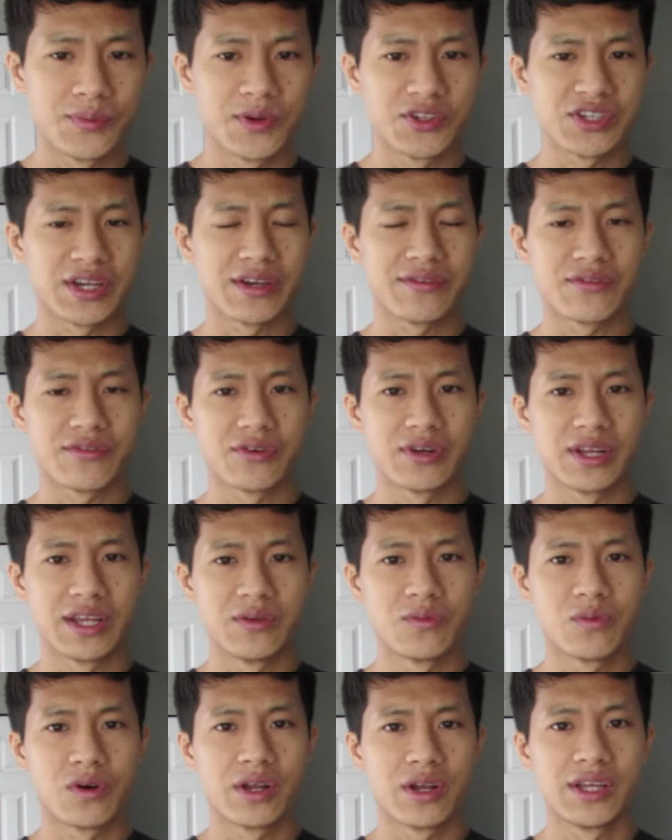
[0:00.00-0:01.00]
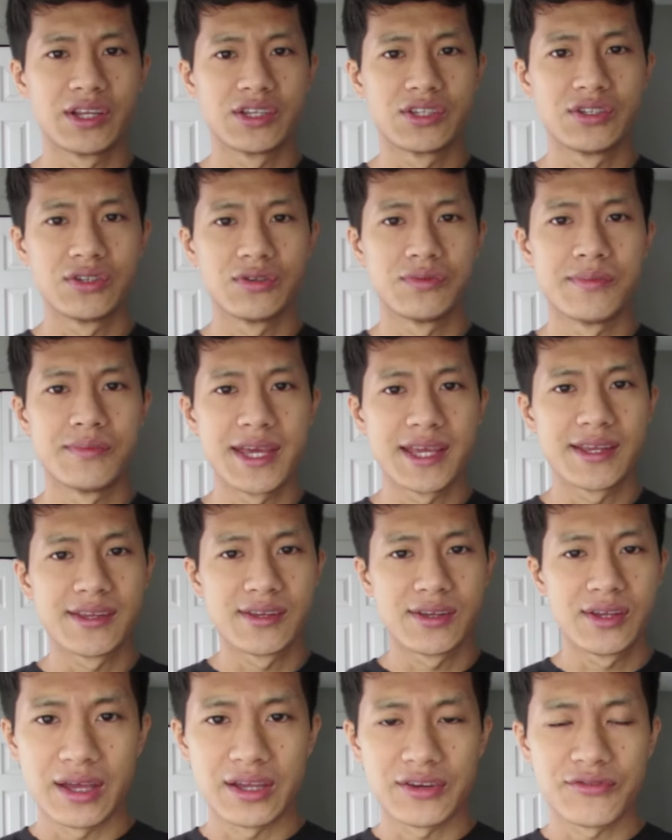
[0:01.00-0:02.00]
much effort in wanting to make
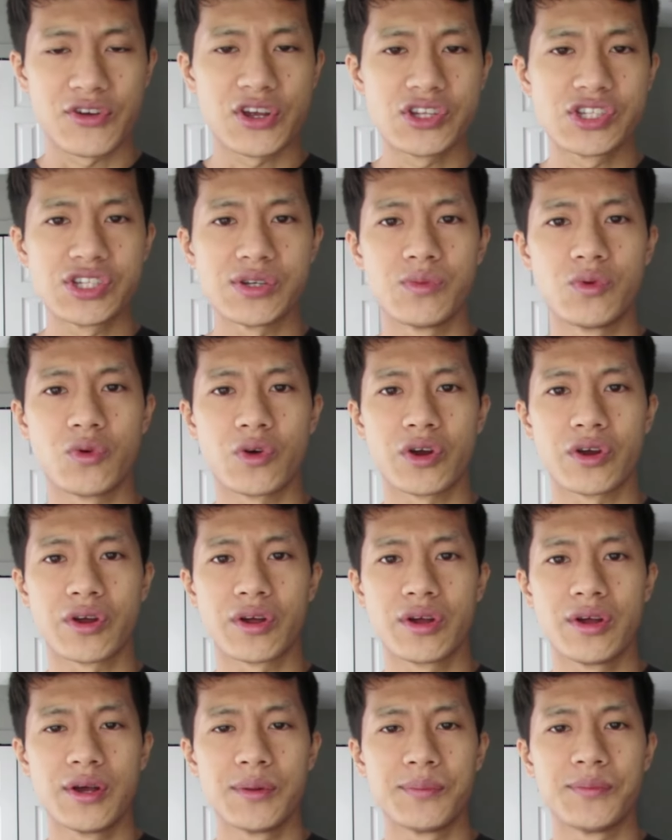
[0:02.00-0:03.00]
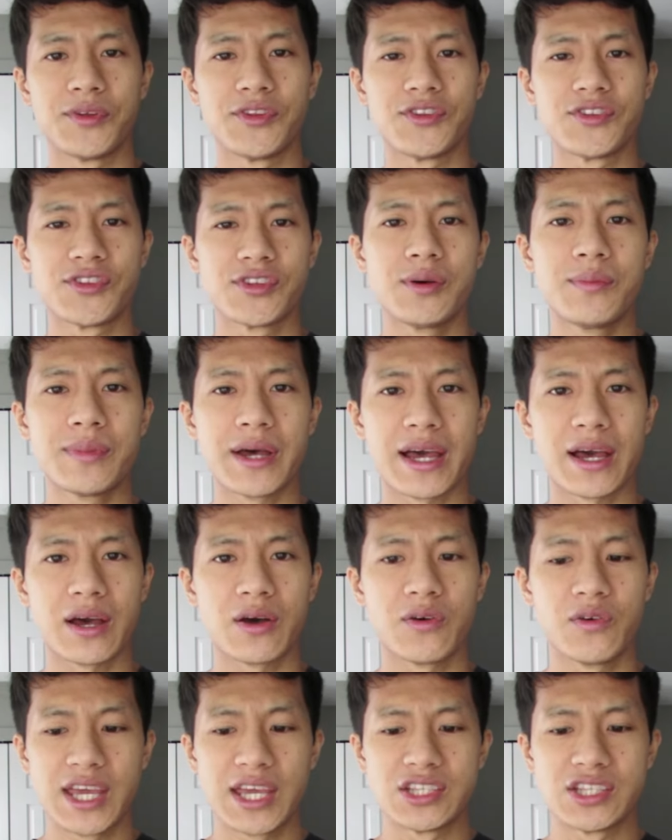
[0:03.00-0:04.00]
a friendship work, but
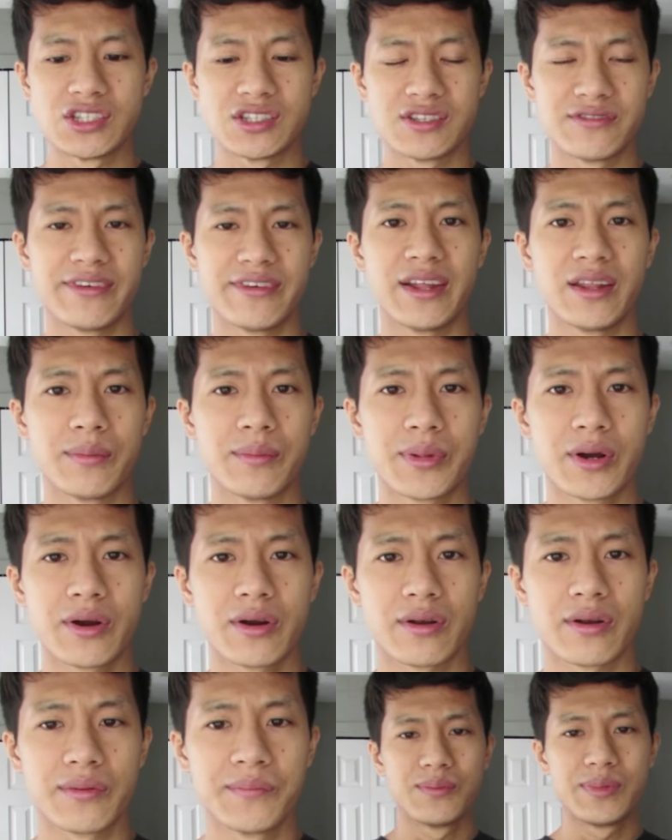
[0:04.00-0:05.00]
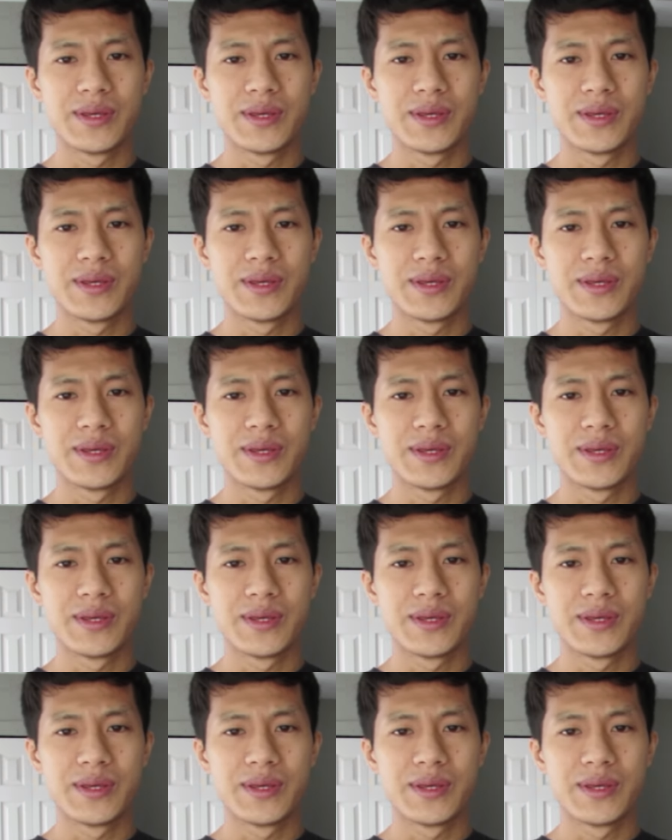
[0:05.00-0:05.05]
somehow it just fell apart.